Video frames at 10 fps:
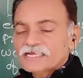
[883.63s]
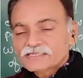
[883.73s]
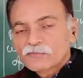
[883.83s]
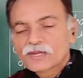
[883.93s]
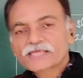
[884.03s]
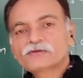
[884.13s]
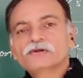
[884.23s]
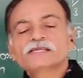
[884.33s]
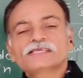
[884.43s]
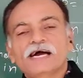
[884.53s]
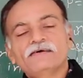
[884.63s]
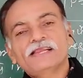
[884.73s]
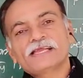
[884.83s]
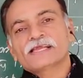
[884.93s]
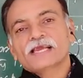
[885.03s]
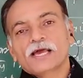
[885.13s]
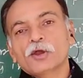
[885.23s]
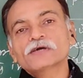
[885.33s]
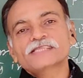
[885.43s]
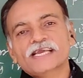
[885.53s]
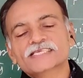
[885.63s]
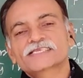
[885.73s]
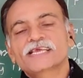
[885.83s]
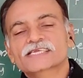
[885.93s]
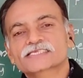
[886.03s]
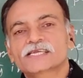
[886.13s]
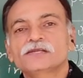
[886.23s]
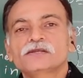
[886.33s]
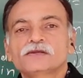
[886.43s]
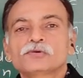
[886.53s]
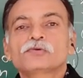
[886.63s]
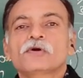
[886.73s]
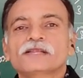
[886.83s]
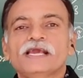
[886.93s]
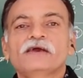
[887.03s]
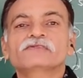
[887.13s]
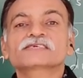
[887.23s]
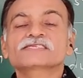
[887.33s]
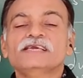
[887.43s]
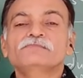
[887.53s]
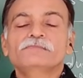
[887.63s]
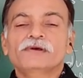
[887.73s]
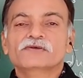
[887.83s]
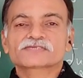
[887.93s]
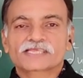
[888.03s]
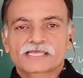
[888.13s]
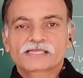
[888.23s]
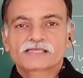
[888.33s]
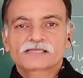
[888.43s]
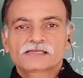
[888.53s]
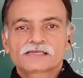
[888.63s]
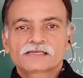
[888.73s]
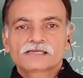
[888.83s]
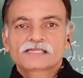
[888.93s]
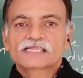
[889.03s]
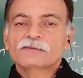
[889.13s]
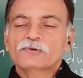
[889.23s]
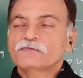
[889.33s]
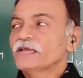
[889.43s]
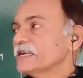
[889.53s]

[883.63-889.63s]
are the molecules traveling along the x direction do not have the same velocity? Therefore, we